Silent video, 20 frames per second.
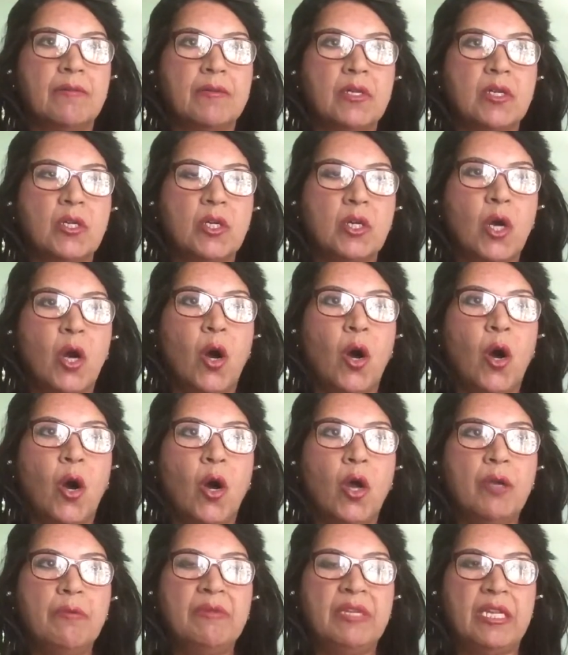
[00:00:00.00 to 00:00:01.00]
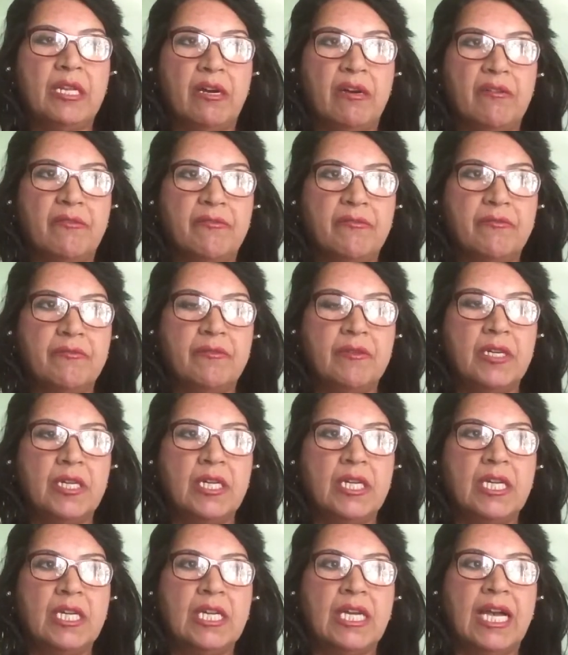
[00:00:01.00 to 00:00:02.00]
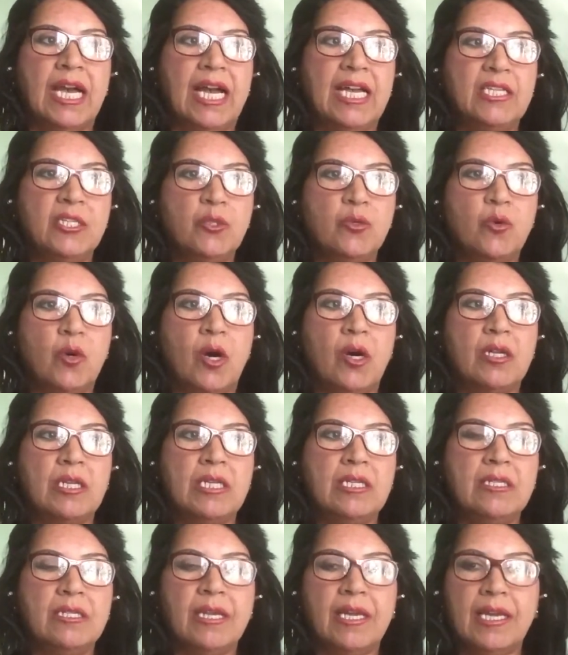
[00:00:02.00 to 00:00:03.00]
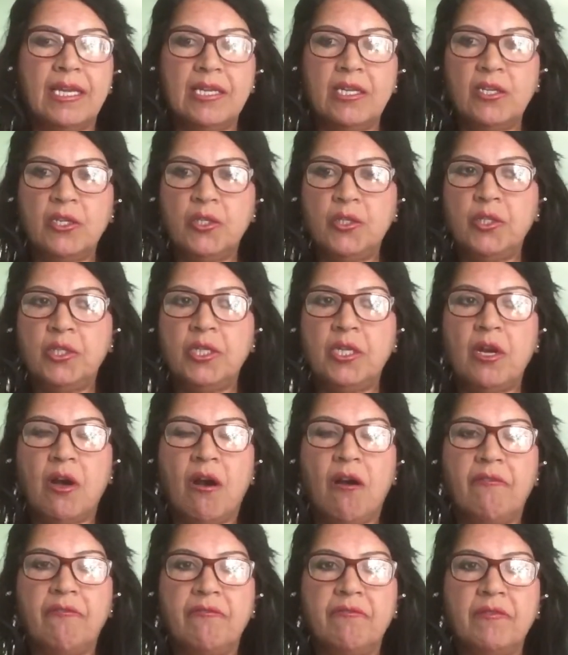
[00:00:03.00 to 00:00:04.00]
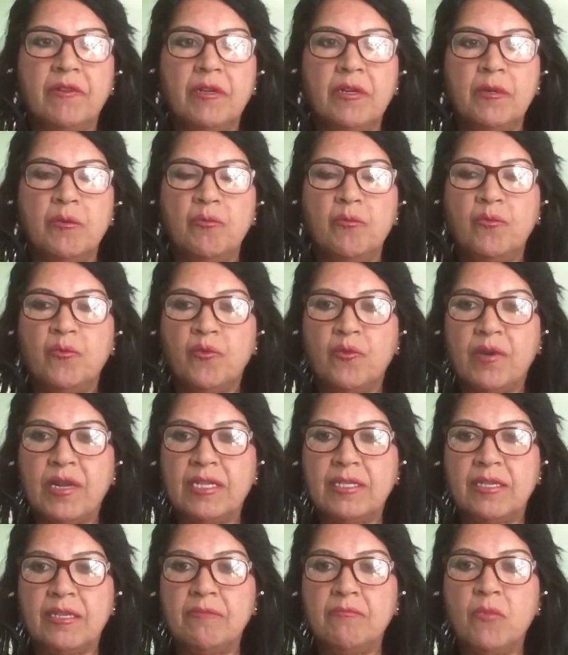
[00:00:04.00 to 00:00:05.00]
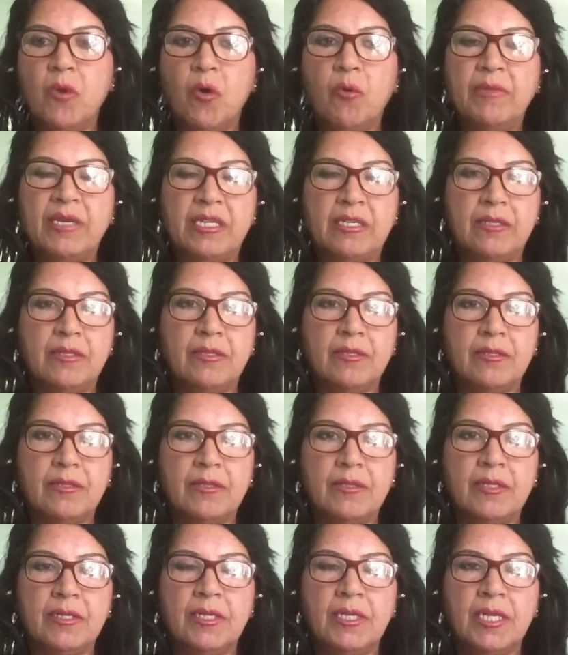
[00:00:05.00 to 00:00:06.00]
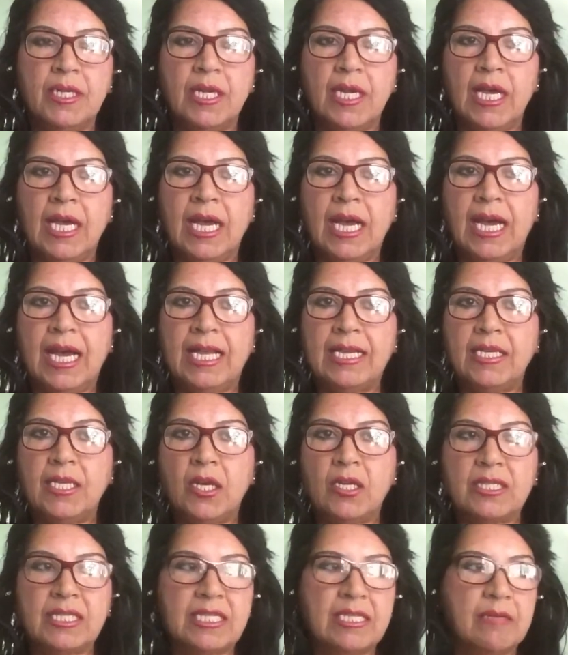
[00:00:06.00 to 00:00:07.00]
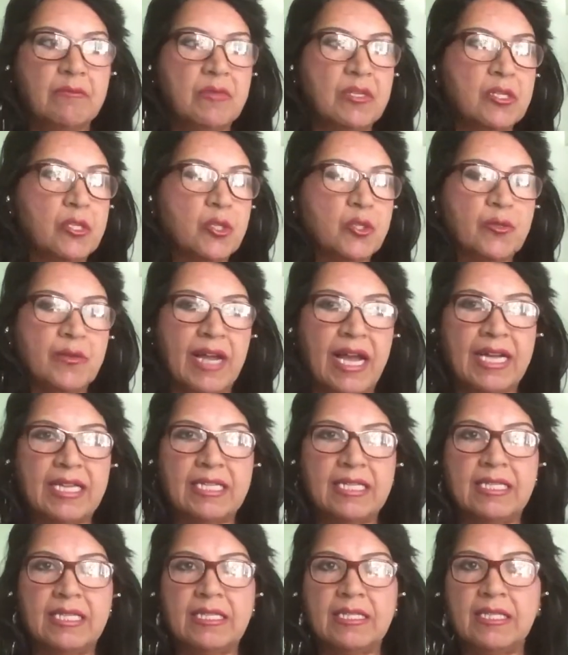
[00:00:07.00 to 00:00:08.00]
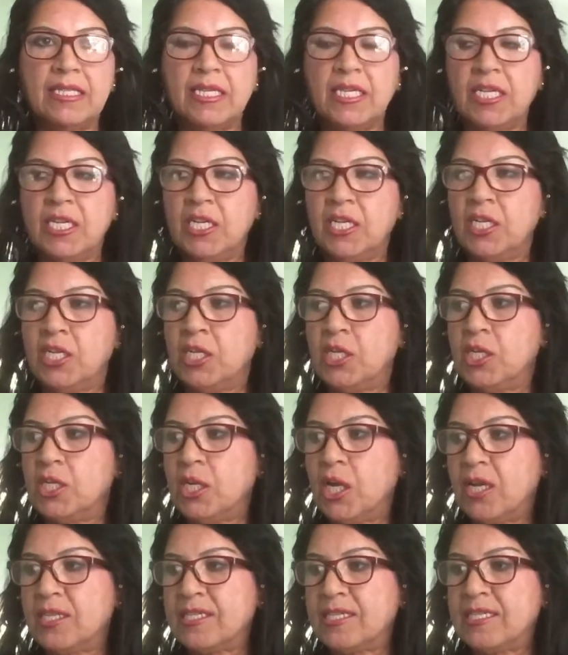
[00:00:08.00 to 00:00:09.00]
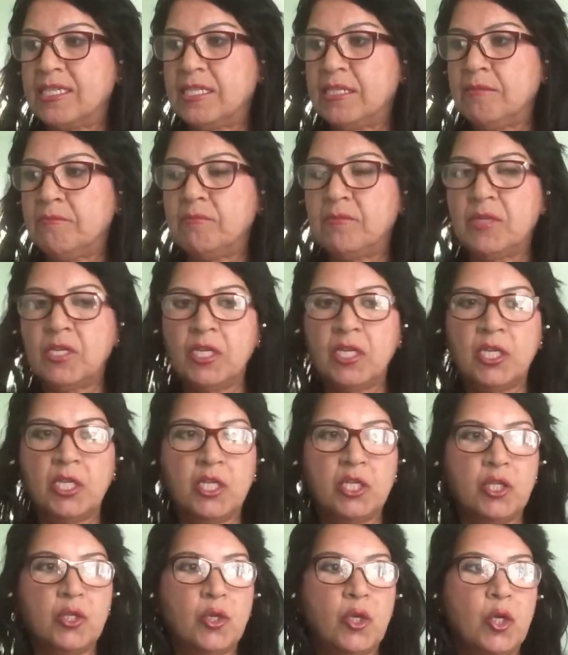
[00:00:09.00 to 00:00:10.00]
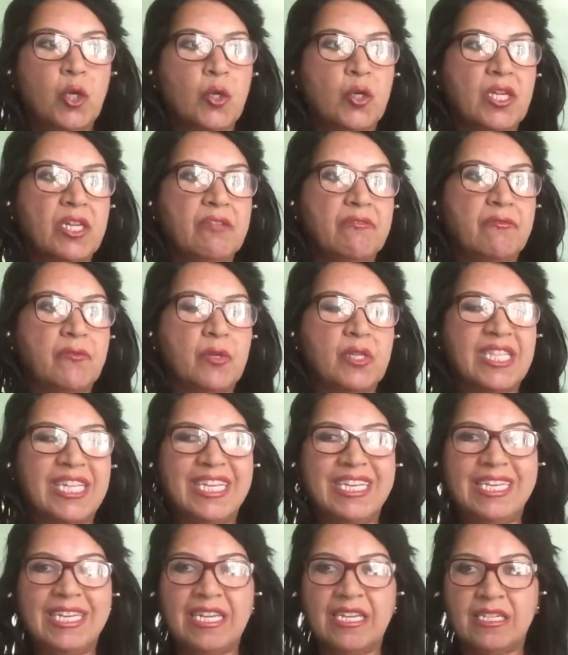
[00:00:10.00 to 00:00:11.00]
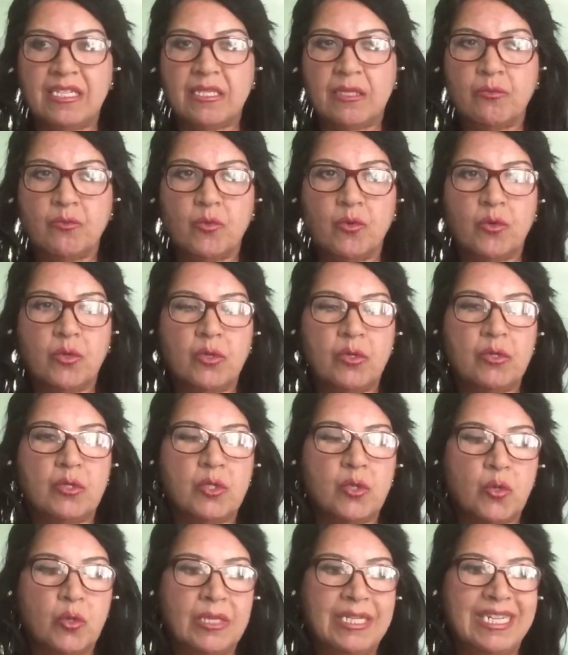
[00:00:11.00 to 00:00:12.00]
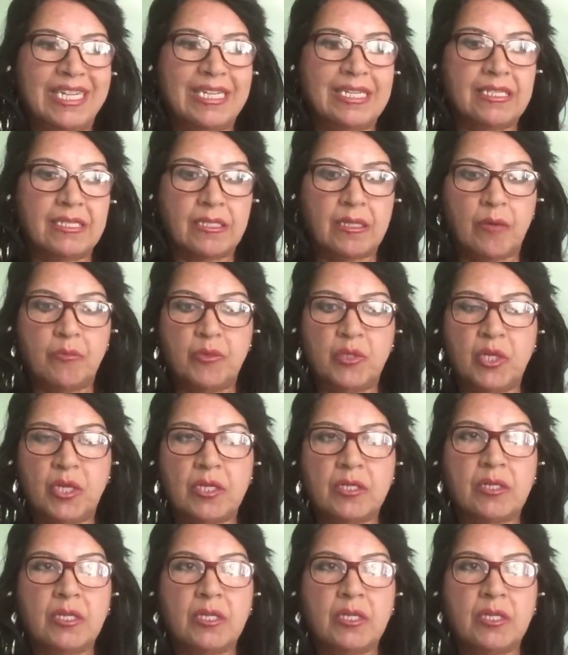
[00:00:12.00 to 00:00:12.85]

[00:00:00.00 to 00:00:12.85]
calm enough and you are in the energy of present moment and not seem distracted, not seem you're looking for the next words or next subject.